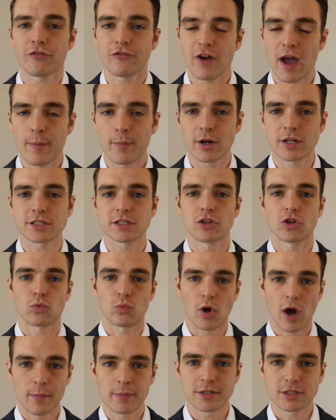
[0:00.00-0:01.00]
fabrics and the
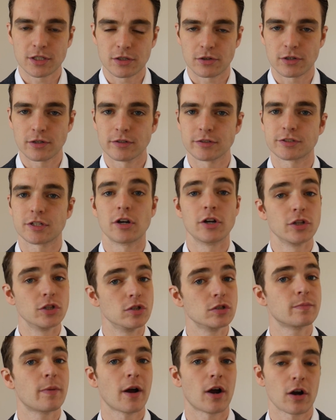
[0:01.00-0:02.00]
raw materials that are
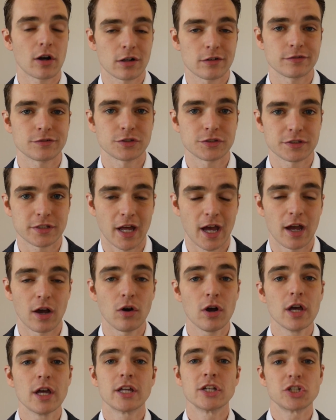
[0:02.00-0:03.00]
used by Articles of
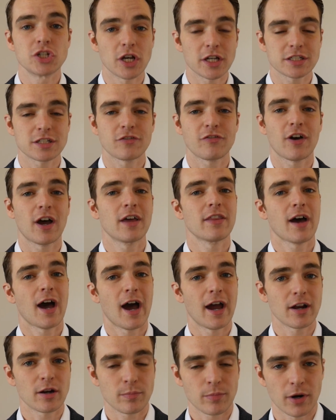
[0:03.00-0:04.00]
Style justify the
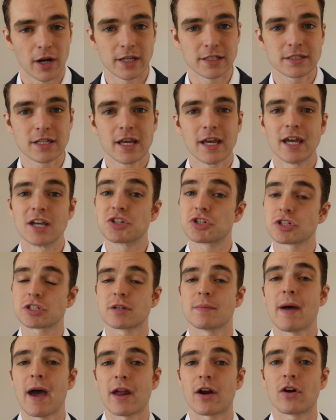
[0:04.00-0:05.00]
higher price. It's just
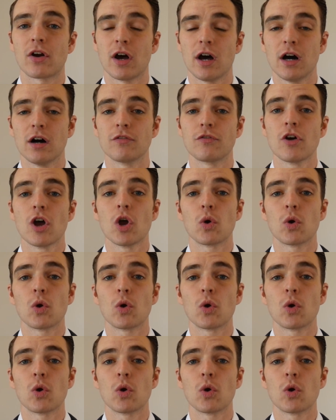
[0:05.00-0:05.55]
a matter of,